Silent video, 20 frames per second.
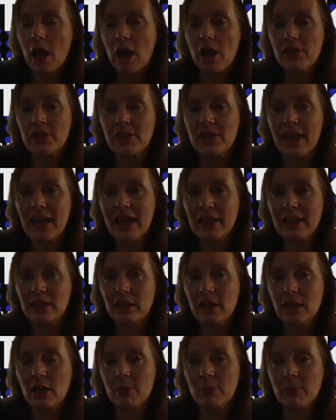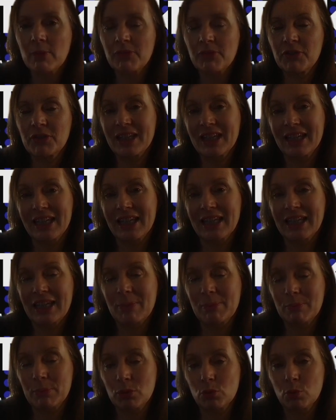And then for the
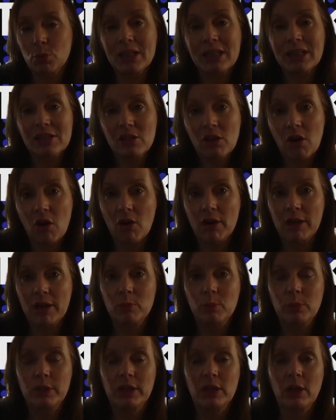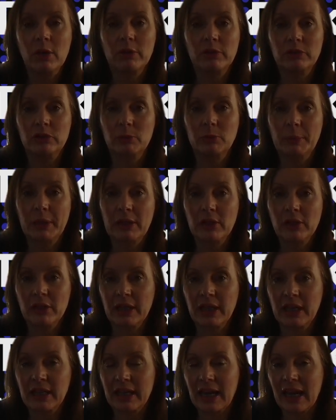in-between time, we're going to be
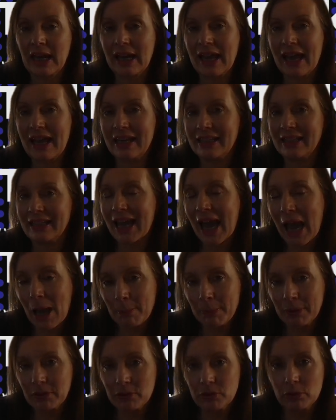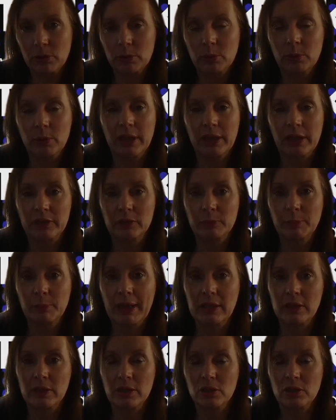looking at any capital
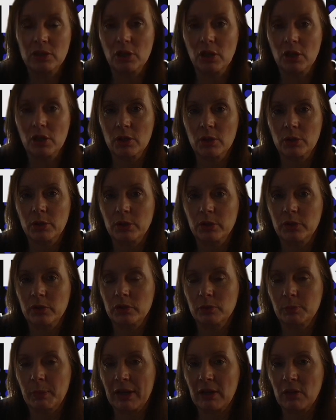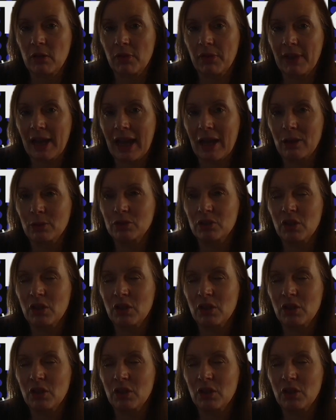expenditure that you spent on the house.